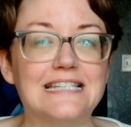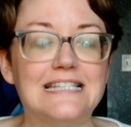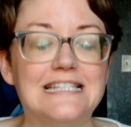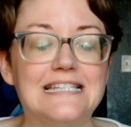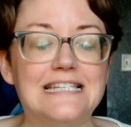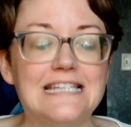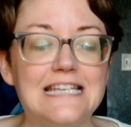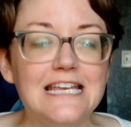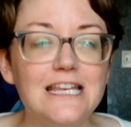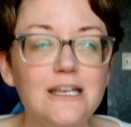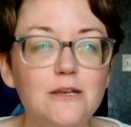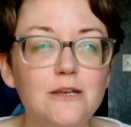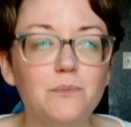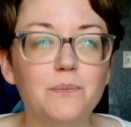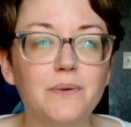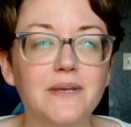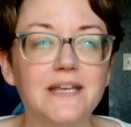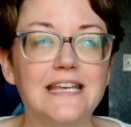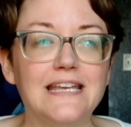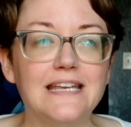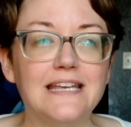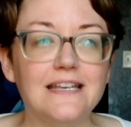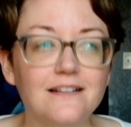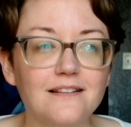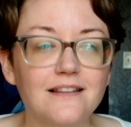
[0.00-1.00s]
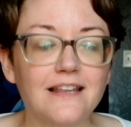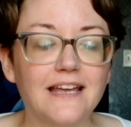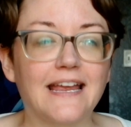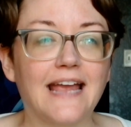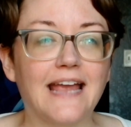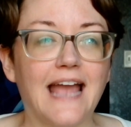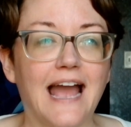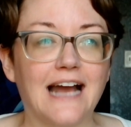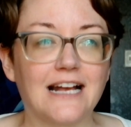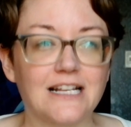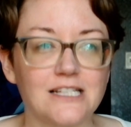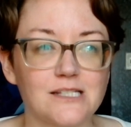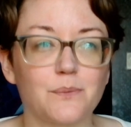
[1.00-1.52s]
deep healing
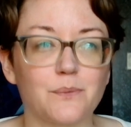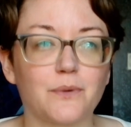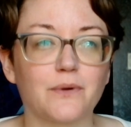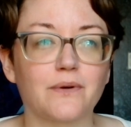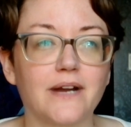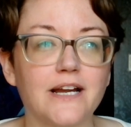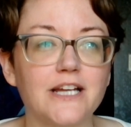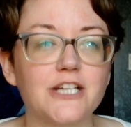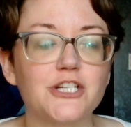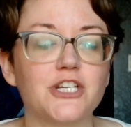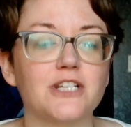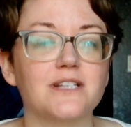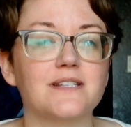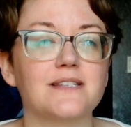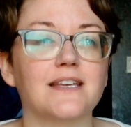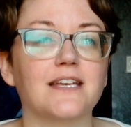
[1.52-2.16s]
aspirations.